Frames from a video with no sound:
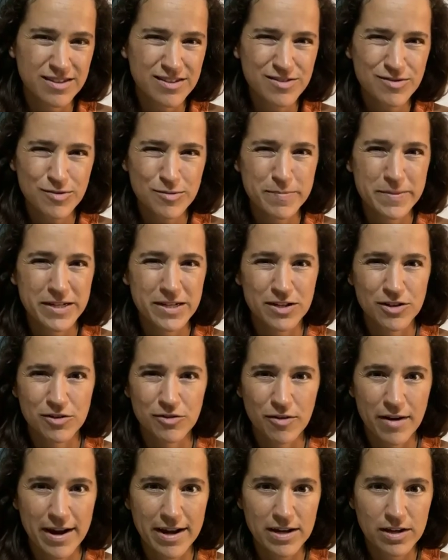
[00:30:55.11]
This would be a
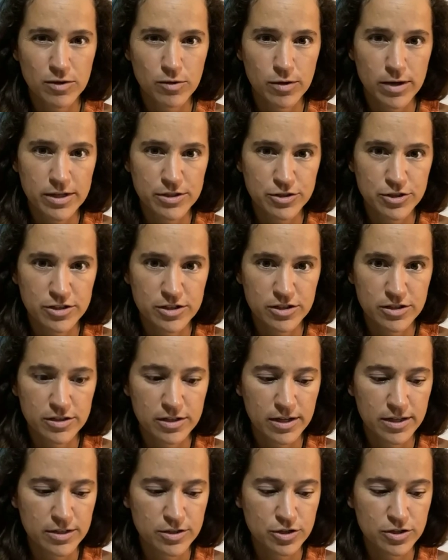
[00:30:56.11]
great
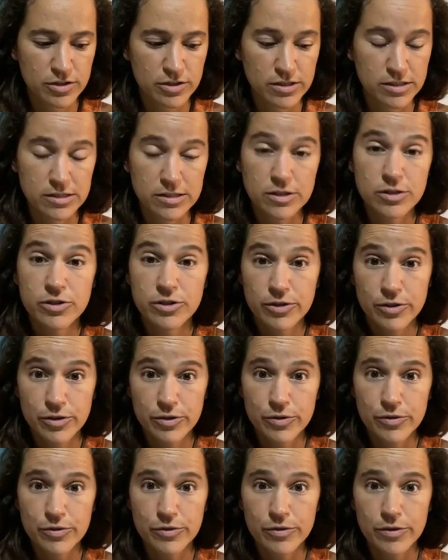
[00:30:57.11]
question actually
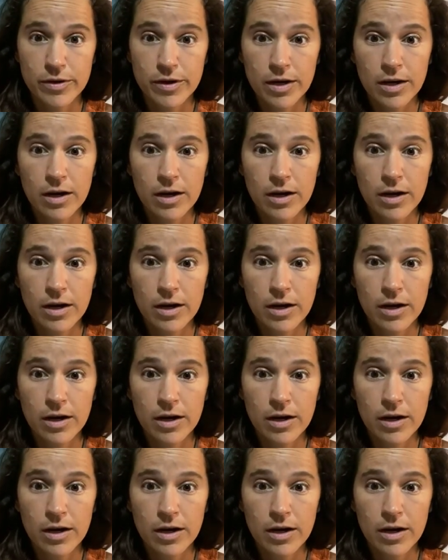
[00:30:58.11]
to